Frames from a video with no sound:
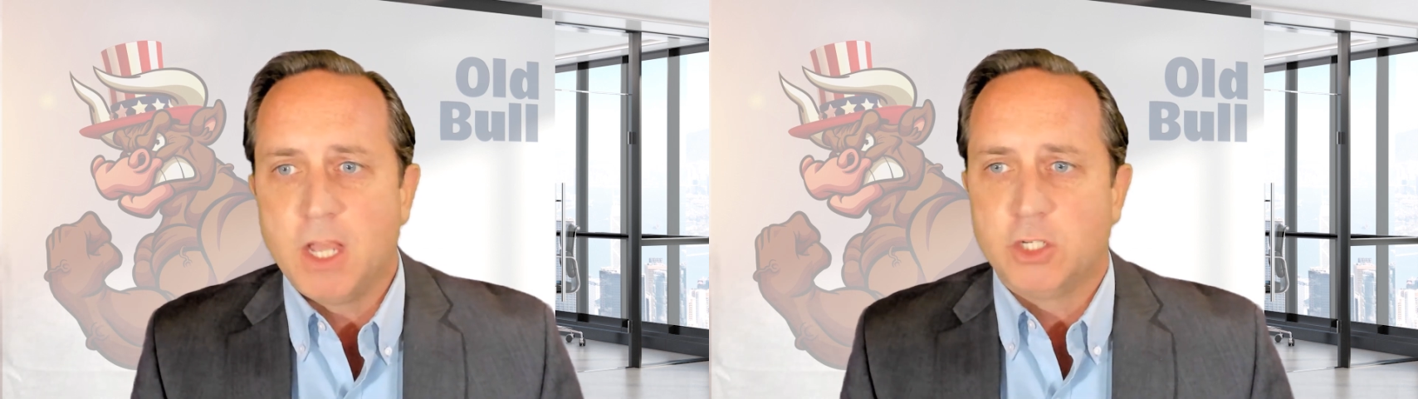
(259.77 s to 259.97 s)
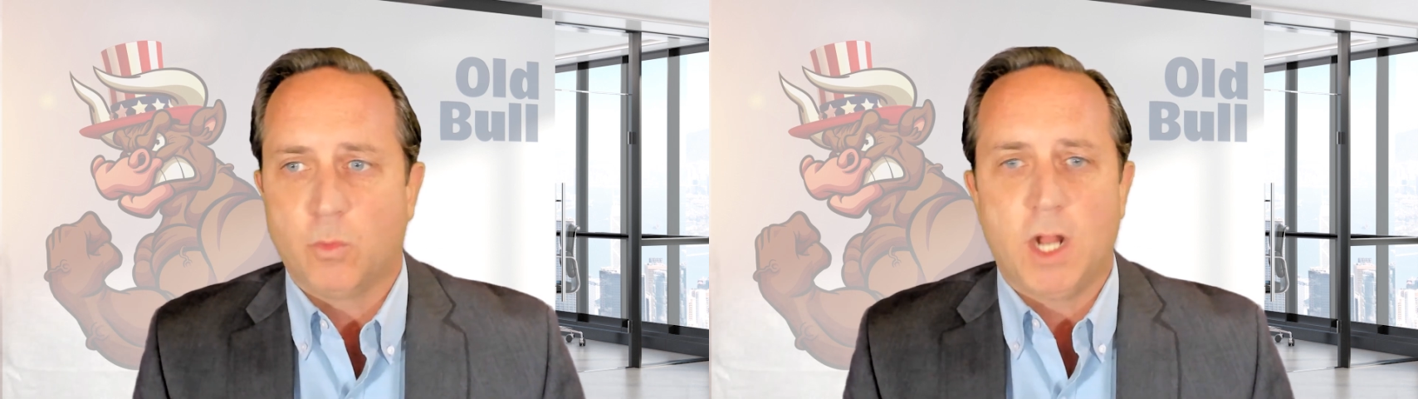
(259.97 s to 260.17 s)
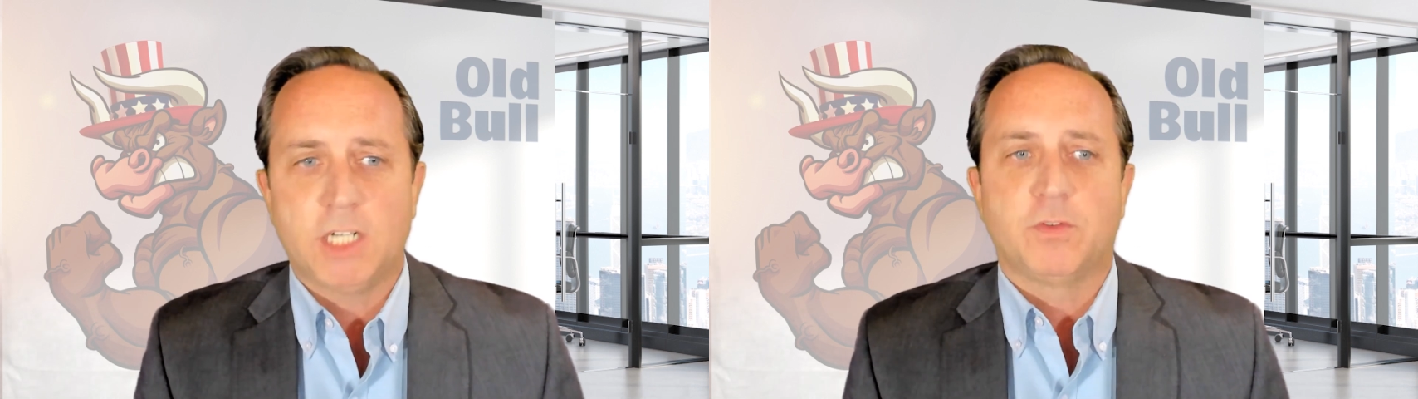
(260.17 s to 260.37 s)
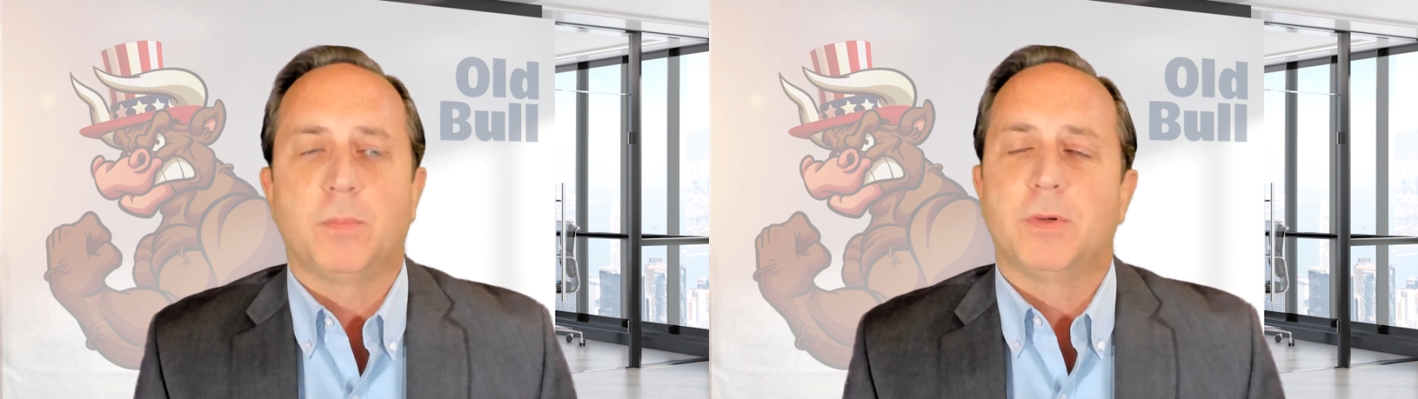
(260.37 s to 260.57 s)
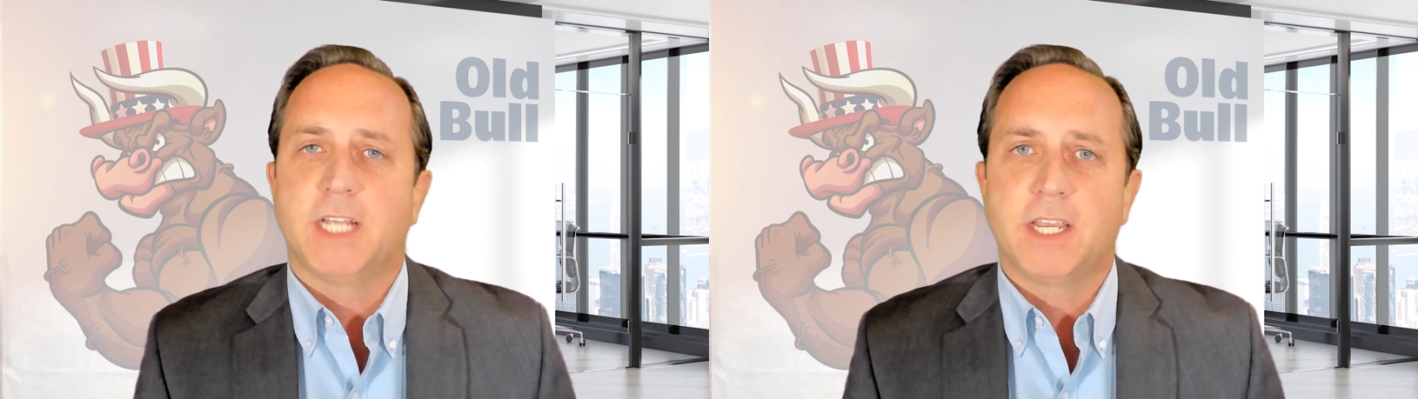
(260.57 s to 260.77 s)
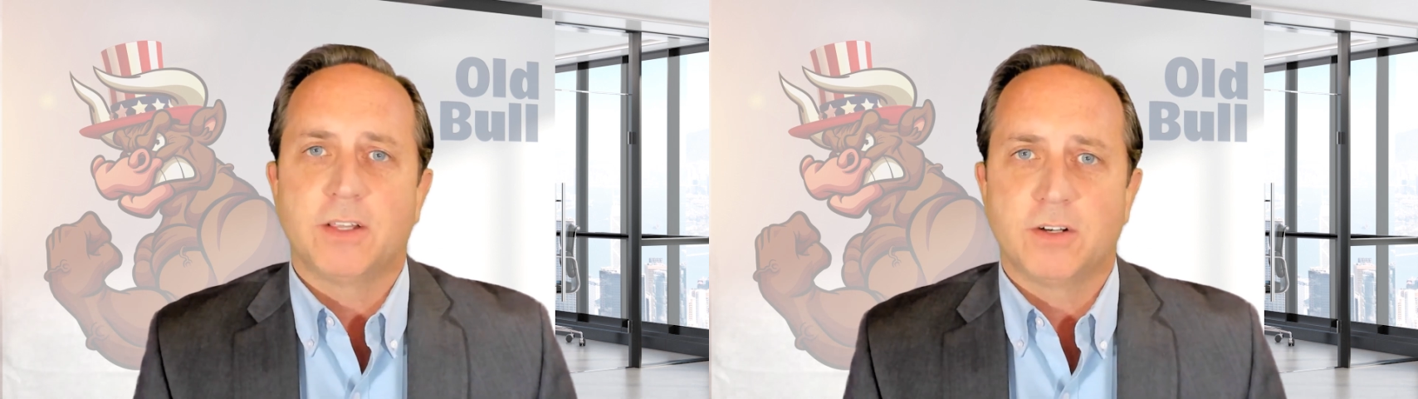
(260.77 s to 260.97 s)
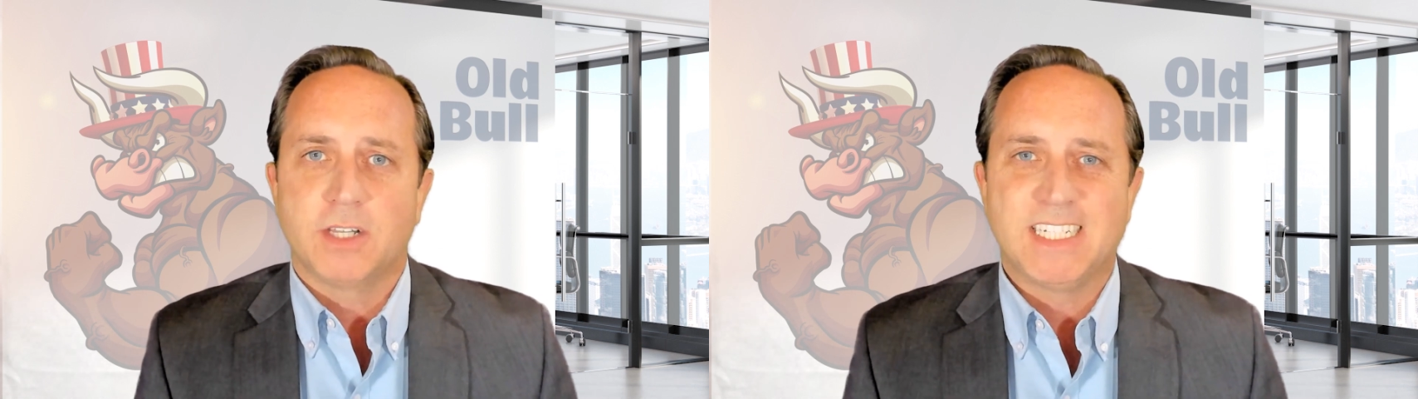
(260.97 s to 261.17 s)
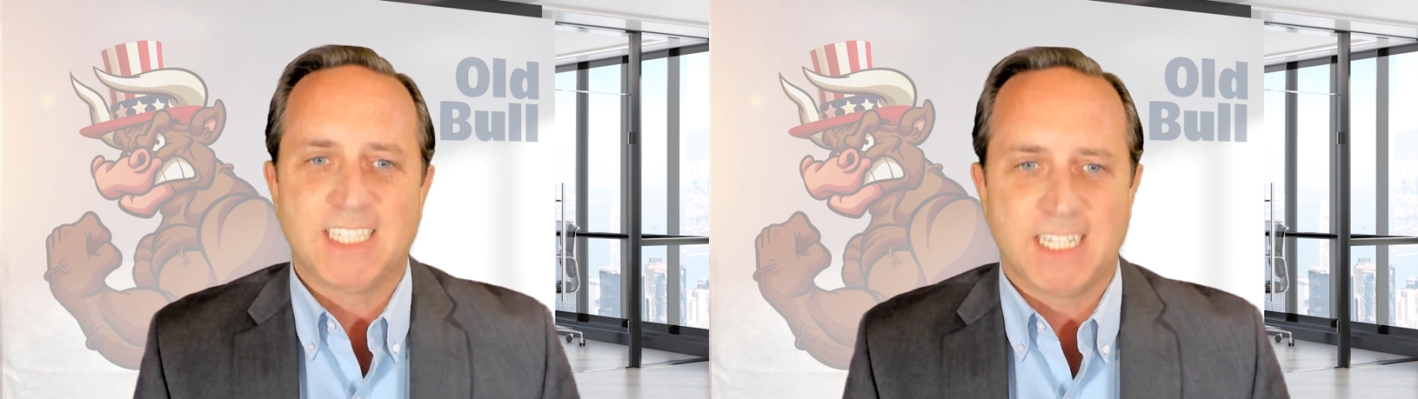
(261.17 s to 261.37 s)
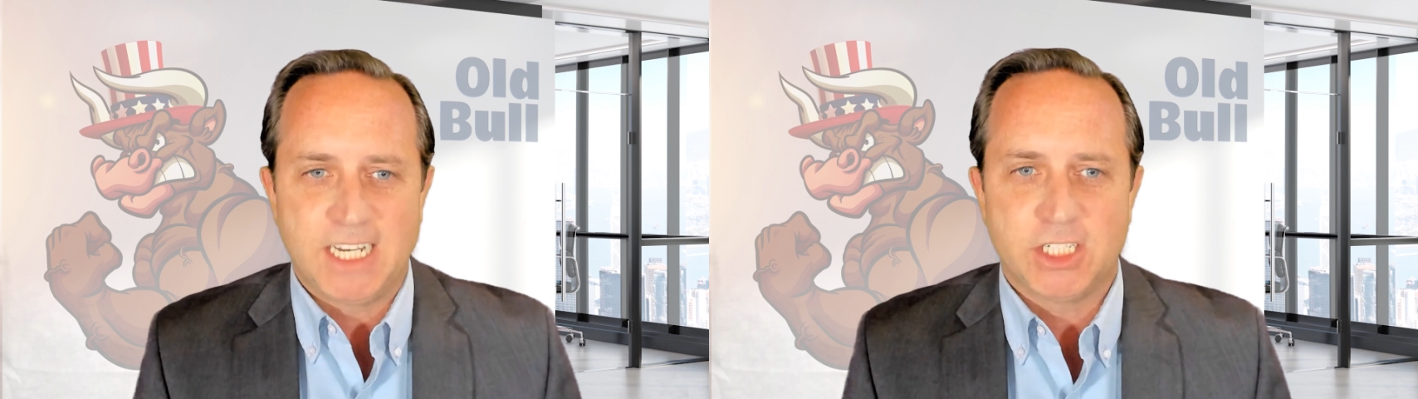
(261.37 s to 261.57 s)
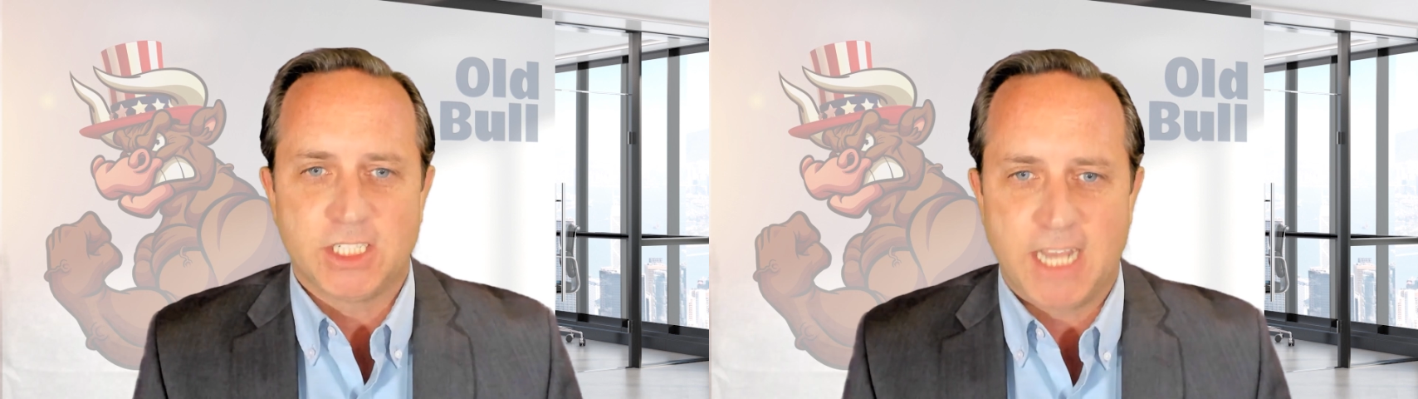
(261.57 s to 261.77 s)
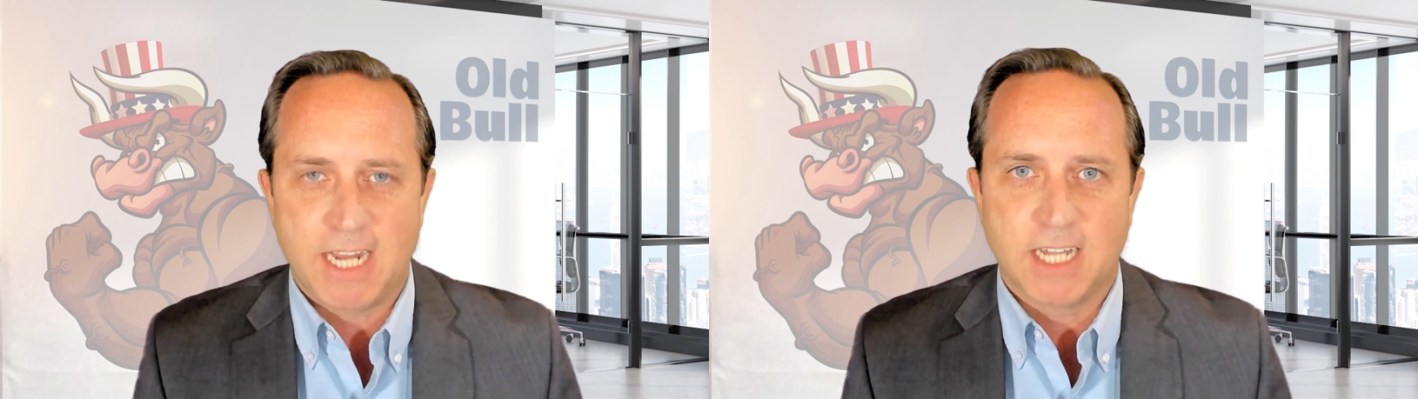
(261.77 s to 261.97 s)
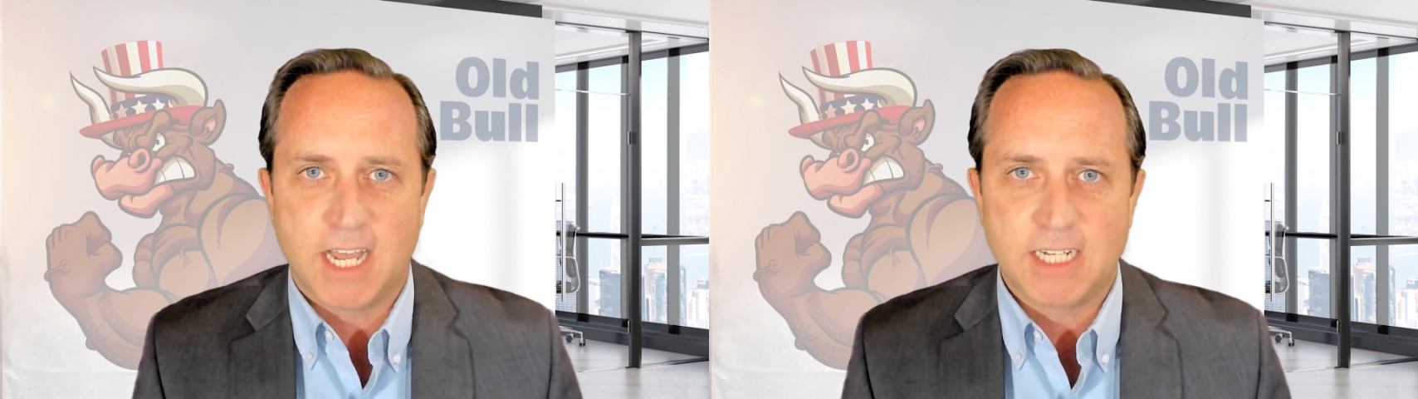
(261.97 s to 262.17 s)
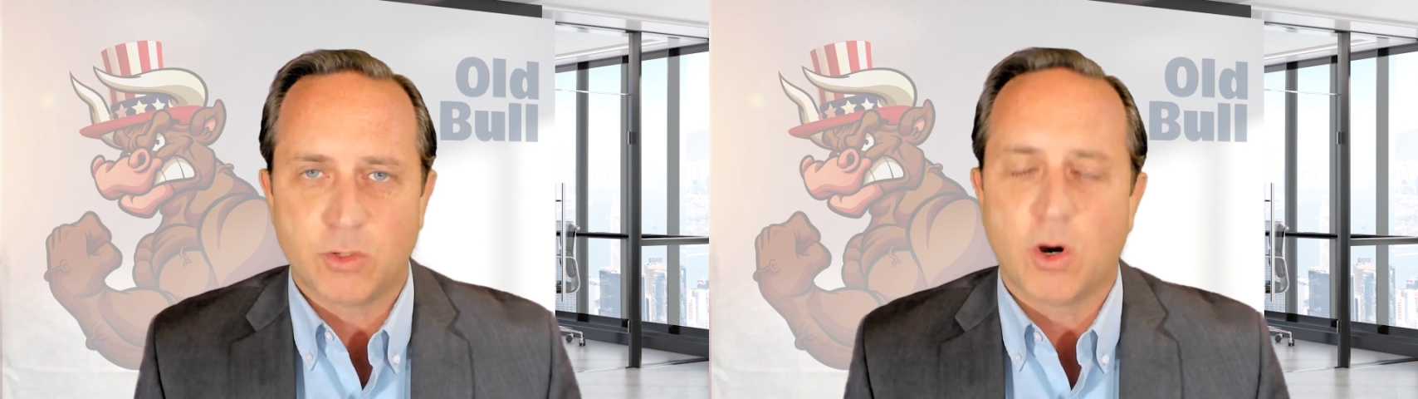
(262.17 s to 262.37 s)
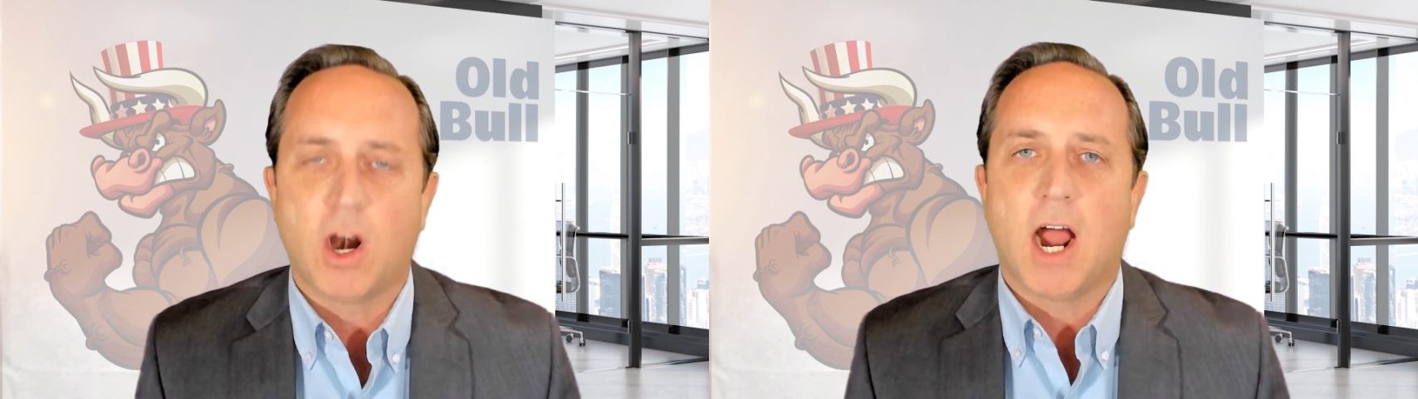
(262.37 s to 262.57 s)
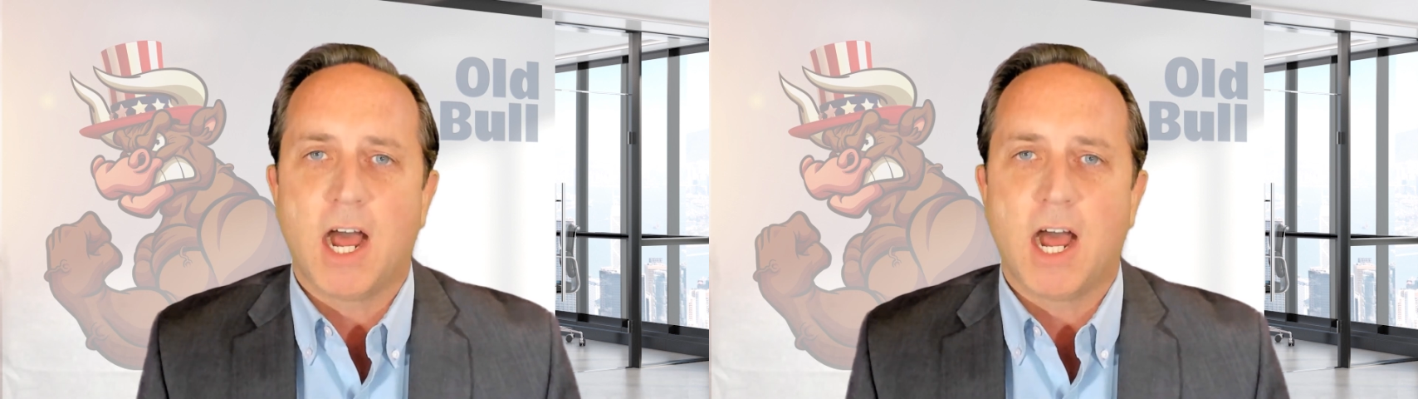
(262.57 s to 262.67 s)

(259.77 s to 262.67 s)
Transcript: to watch for particularly salacious headlines or